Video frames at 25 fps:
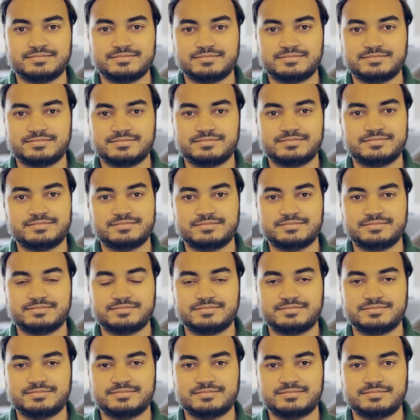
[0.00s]

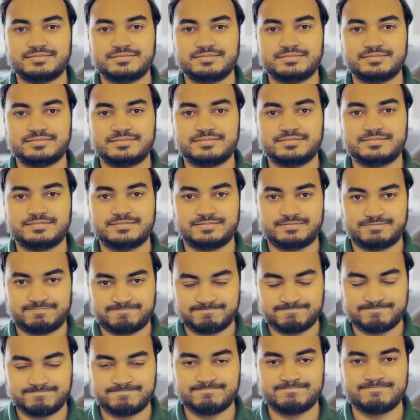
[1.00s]

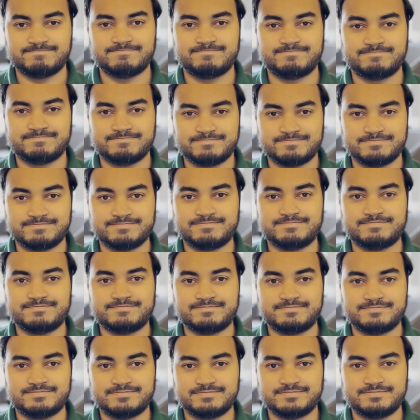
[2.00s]

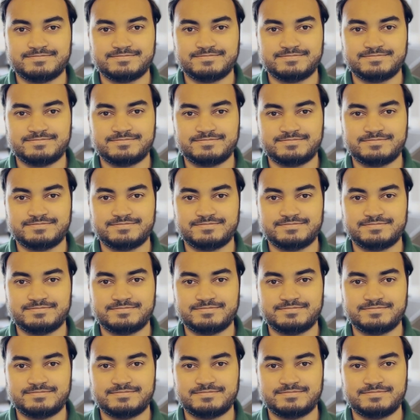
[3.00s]

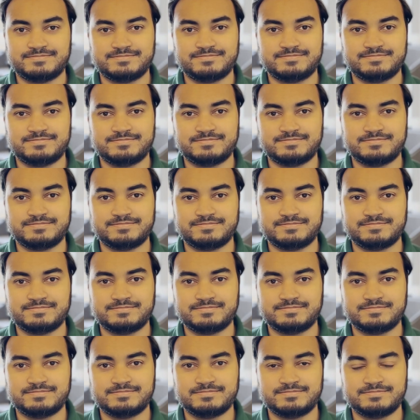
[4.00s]

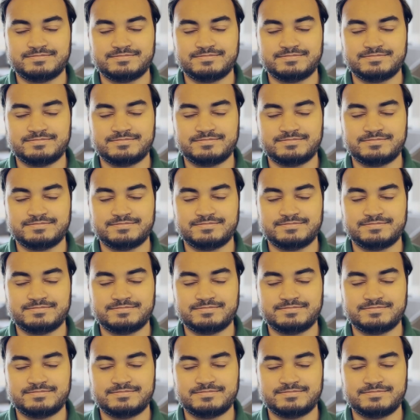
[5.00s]
[no speech]